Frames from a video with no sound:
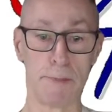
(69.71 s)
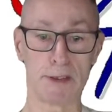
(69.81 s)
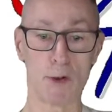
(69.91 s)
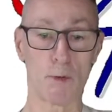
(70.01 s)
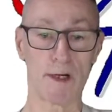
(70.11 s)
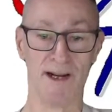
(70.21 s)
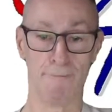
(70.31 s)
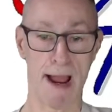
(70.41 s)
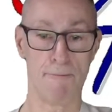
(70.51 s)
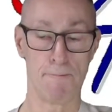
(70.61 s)
be talking
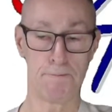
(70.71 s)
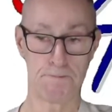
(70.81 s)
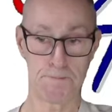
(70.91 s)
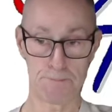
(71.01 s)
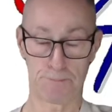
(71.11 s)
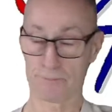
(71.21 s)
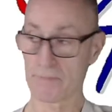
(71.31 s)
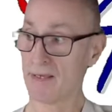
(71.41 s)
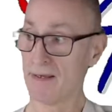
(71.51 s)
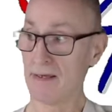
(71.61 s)
about
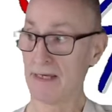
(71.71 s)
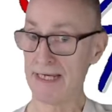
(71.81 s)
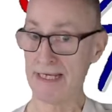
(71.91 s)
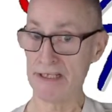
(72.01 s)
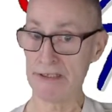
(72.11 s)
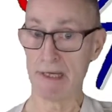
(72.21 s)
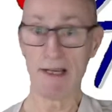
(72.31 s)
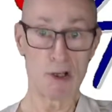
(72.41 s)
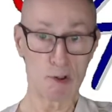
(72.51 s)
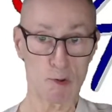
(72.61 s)
is
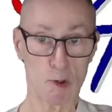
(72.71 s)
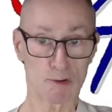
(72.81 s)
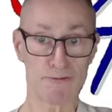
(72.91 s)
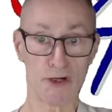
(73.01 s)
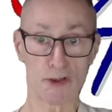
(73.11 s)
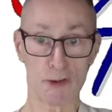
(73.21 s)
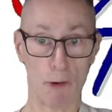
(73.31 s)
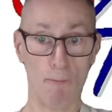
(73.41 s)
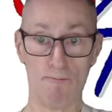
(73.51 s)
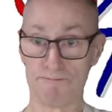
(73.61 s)
controversial.